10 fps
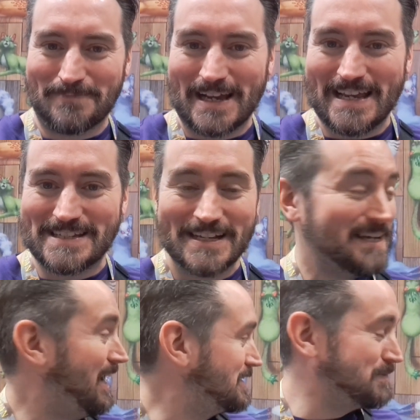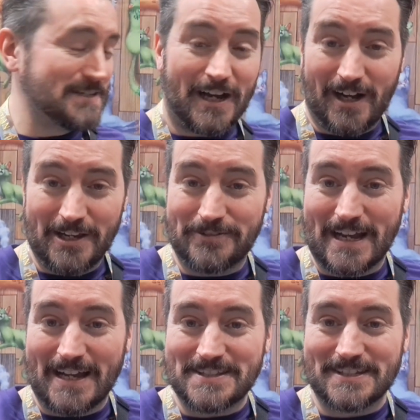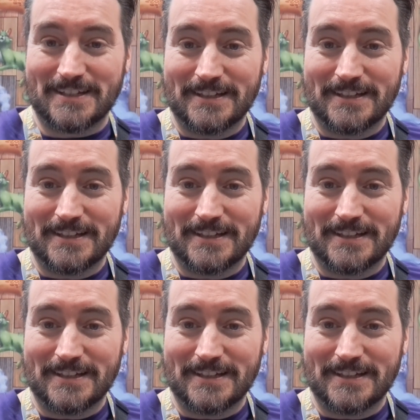played. I've just played Isle of Cats.